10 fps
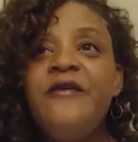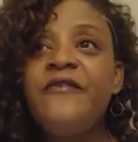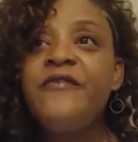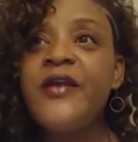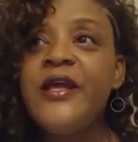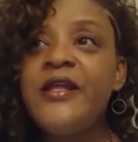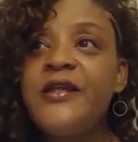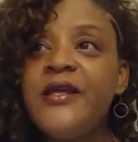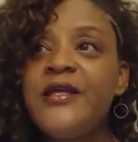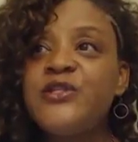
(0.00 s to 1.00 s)
Faith
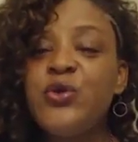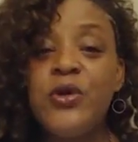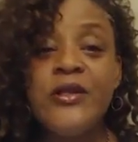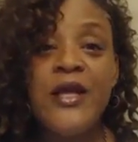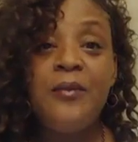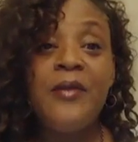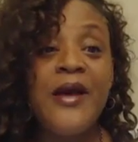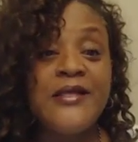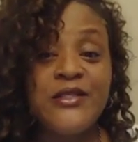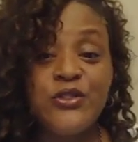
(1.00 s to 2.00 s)
is knowing that
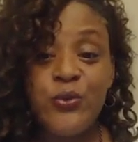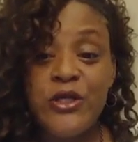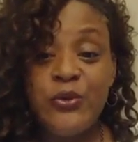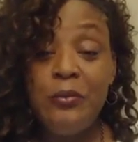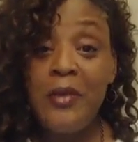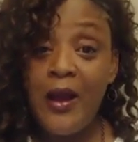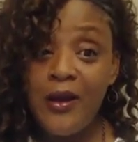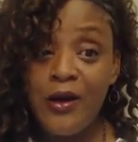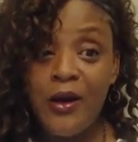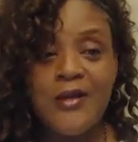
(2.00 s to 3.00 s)
my situation with my
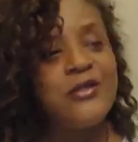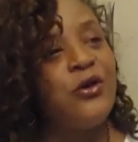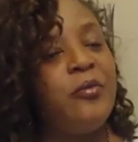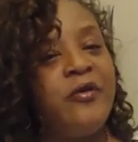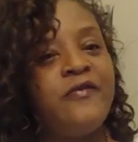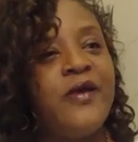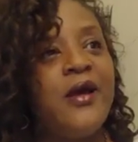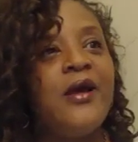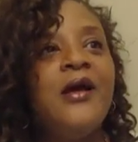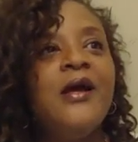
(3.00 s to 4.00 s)
car is going to be
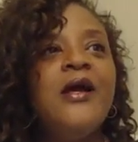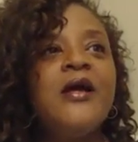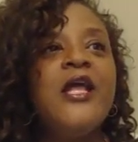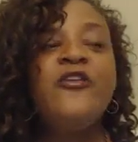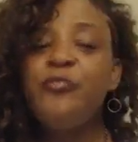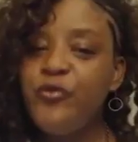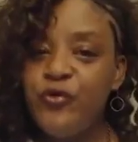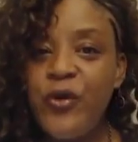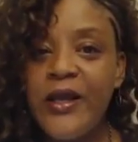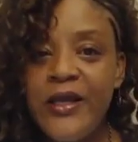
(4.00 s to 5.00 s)
fine, even
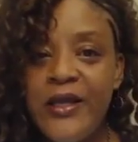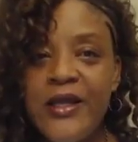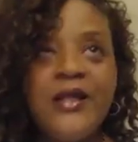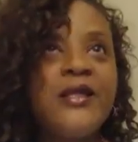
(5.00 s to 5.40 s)
before I get it.